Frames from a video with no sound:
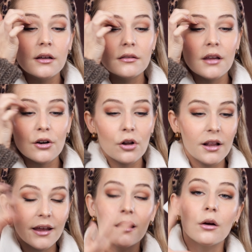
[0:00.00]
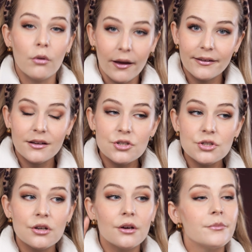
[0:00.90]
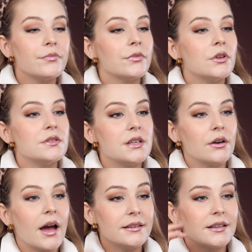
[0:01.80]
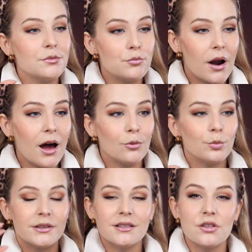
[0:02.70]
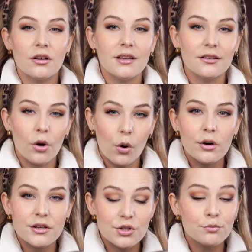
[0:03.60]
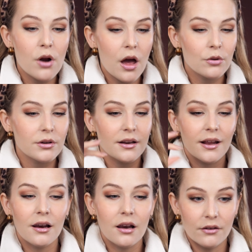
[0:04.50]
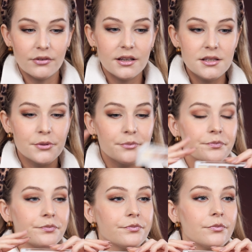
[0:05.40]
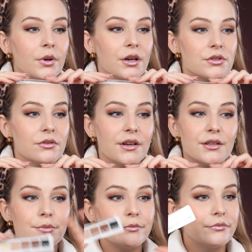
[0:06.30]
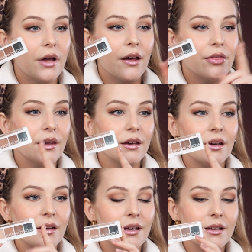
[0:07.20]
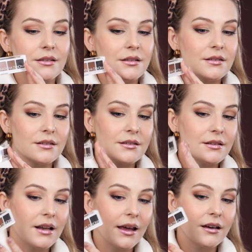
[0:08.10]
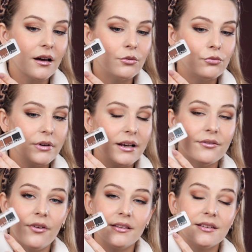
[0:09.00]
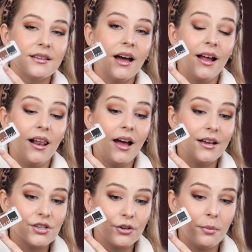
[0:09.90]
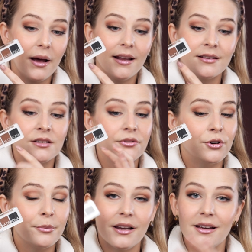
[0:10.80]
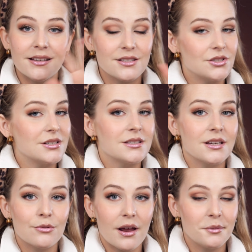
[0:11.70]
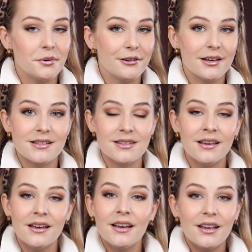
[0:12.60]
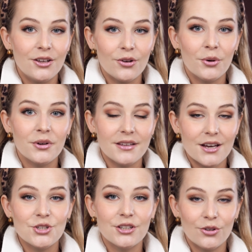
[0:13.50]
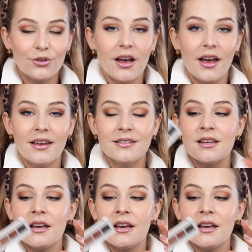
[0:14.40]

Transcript: They are not like grayish. You still got that brown, but it's not that orangey brown, and I love it because of it. I think it's like a really versatile eyeshadow palette. The formula is just incredible. It's, you know, Natasha Denona, and